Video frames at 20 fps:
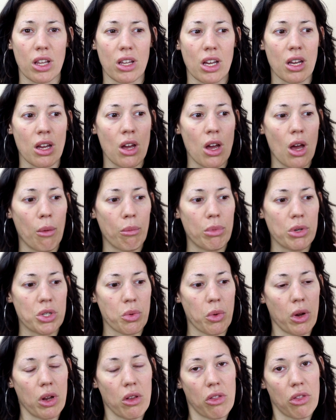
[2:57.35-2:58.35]
Like
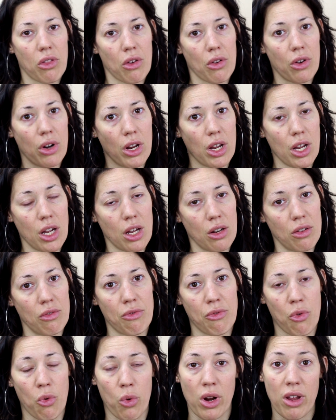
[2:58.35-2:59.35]
between 30 and
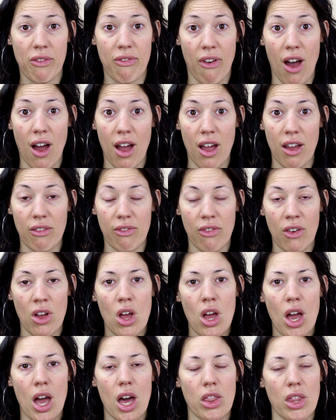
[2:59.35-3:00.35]
45.
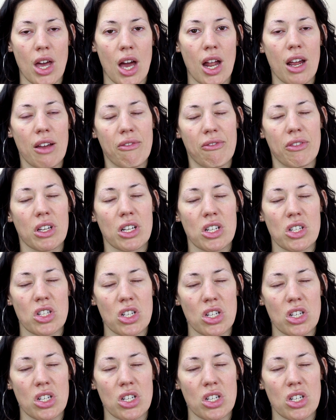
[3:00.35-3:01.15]
And that I feel like is a